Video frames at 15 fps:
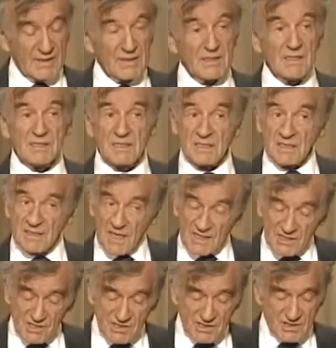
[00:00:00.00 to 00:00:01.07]
Is it
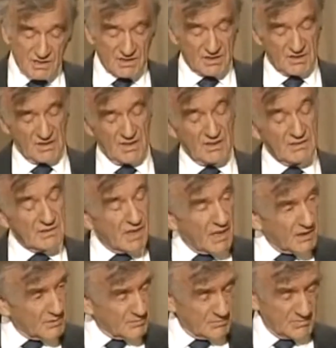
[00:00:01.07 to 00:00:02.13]
necessary at
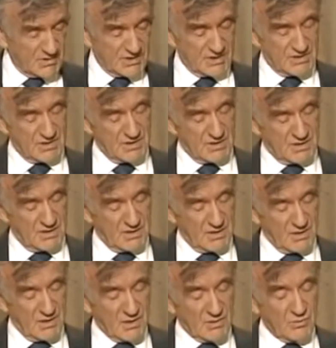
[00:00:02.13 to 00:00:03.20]
times
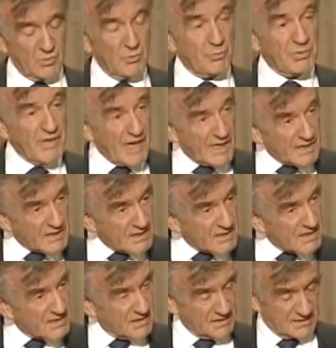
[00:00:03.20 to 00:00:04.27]
to
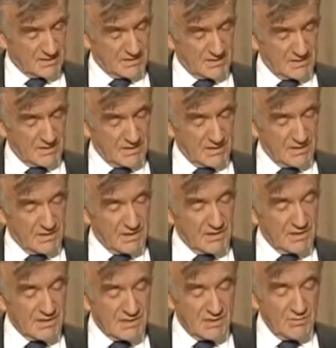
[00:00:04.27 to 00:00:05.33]
practice it
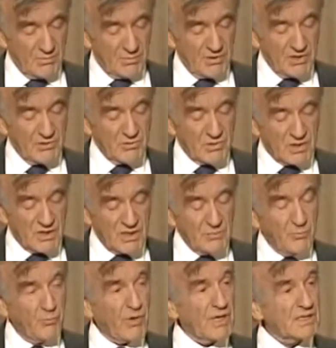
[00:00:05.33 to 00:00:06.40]
simply to
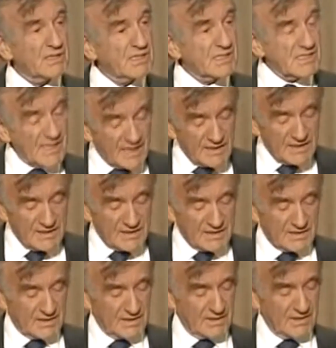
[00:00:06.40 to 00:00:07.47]
keep one's
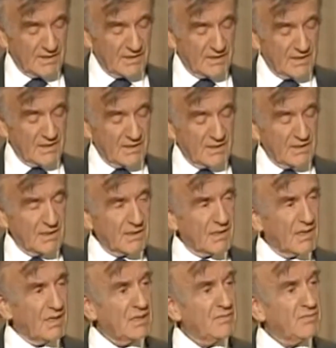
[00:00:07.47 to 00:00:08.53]
sanity,
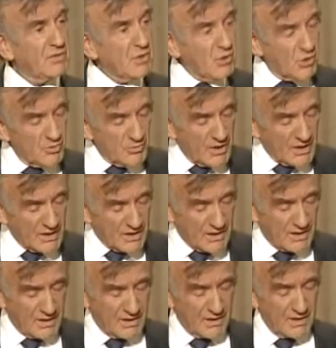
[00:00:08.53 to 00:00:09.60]
live normally,
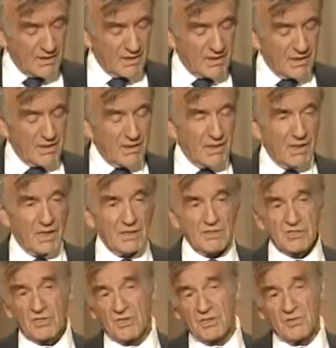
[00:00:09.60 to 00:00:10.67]

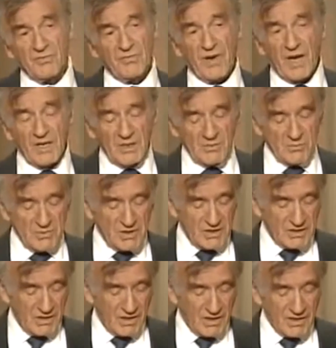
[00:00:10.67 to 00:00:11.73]
enjoy a fine
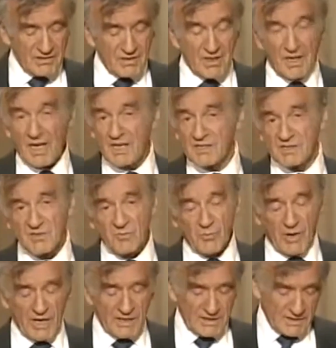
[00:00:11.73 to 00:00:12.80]
meal and a glass of
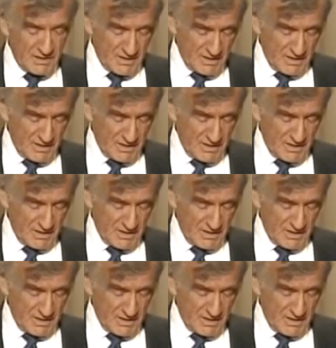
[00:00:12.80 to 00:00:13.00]
wine,